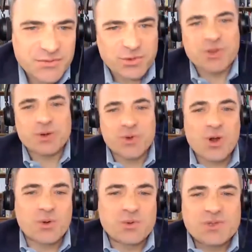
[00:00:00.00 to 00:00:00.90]
from the
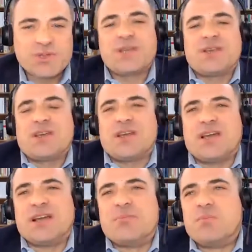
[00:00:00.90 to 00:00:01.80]
role.
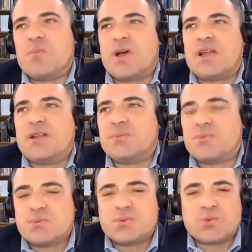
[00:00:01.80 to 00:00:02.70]
And
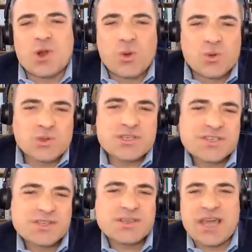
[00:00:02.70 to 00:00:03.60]
roles
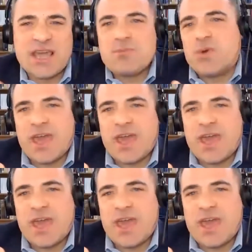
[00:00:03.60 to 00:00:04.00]
came with